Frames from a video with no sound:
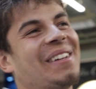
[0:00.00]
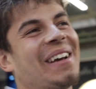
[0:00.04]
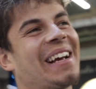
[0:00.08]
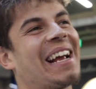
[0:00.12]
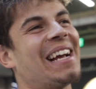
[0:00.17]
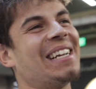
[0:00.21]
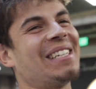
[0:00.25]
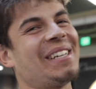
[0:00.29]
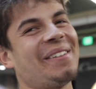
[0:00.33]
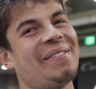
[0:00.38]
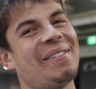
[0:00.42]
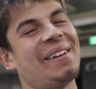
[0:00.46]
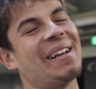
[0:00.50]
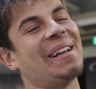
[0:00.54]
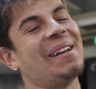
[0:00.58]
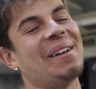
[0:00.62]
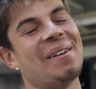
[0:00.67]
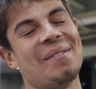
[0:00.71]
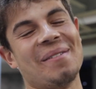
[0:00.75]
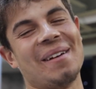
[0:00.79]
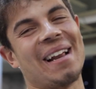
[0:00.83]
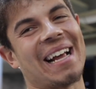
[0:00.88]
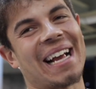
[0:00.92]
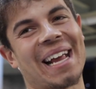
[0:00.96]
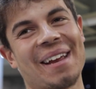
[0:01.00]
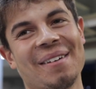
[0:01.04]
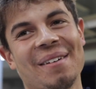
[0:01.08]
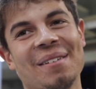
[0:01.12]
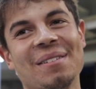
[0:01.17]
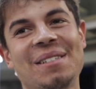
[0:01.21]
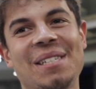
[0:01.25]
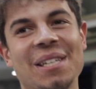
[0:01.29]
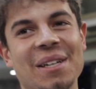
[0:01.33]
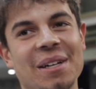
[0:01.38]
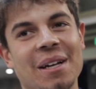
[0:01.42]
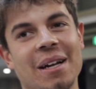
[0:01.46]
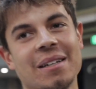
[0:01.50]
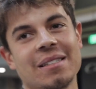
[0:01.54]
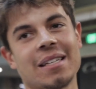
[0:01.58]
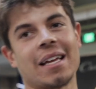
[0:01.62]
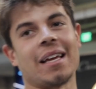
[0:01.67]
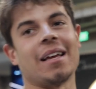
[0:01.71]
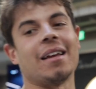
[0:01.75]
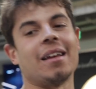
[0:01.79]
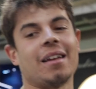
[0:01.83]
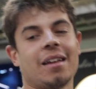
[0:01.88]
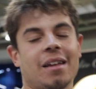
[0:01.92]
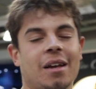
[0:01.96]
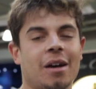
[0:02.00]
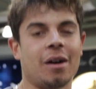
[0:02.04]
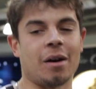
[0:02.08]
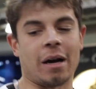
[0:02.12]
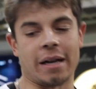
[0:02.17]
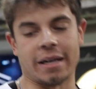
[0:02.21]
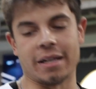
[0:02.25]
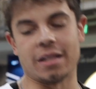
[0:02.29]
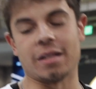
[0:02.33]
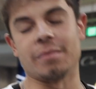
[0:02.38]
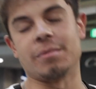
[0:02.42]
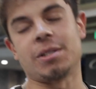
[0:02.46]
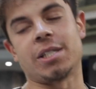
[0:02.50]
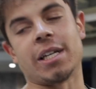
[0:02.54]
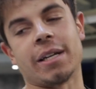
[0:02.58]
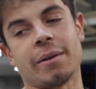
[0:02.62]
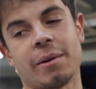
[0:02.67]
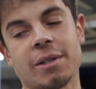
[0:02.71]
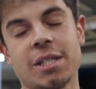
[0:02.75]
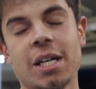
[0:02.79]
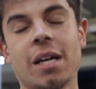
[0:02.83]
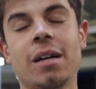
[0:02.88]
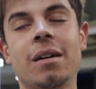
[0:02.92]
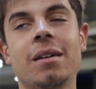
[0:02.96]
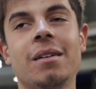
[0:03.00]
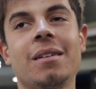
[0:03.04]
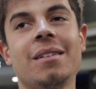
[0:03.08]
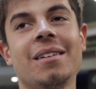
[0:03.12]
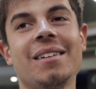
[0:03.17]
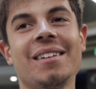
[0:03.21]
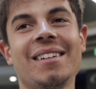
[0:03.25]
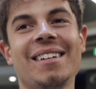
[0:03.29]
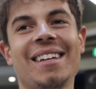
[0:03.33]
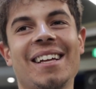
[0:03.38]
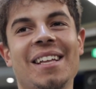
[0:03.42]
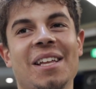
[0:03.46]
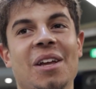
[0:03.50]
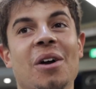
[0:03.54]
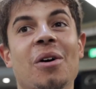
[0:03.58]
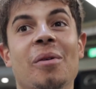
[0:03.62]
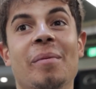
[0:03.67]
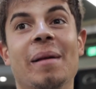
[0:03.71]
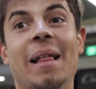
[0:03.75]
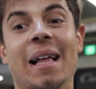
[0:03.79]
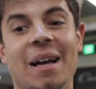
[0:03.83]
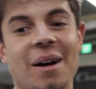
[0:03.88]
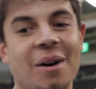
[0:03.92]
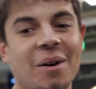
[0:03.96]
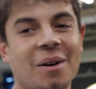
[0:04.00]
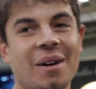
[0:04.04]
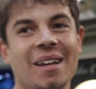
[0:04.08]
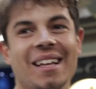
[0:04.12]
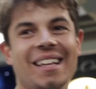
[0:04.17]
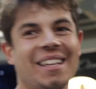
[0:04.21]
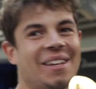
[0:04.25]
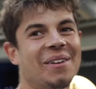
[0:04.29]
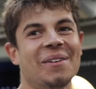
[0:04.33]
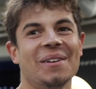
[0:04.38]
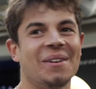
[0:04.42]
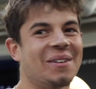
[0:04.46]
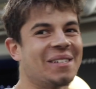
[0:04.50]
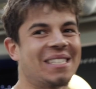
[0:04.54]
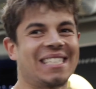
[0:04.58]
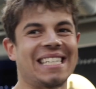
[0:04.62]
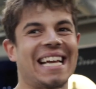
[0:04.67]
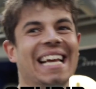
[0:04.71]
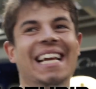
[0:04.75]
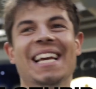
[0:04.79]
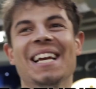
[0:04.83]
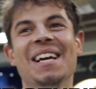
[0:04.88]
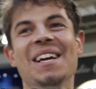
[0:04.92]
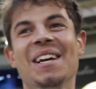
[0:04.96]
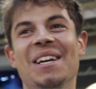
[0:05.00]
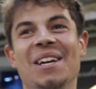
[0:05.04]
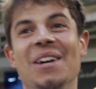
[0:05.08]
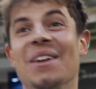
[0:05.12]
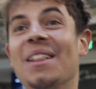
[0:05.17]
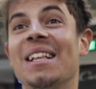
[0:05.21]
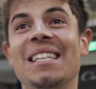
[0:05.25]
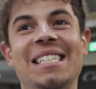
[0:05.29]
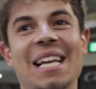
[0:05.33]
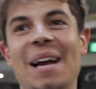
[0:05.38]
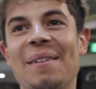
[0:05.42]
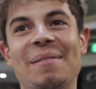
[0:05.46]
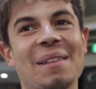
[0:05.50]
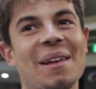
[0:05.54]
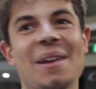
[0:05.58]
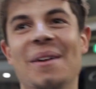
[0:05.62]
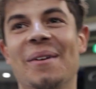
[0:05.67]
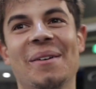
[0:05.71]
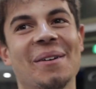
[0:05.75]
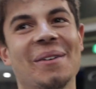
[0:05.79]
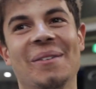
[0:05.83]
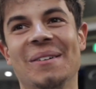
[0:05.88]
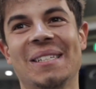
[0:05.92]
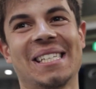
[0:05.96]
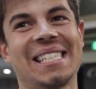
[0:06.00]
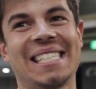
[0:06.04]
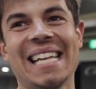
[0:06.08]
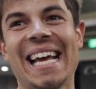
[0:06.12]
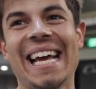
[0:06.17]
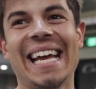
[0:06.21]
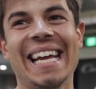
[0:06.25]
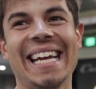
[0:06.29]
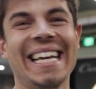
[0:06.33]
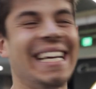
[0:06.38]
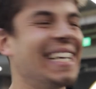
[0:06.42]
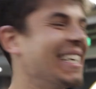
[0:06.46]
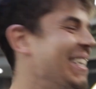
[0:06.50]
I guarantee if you didn't know me, I came up to you and I was like, yo, I need the machine, watch out. You would be like, oh, you wouldn't know what to say. You're the type that you don't know what to say.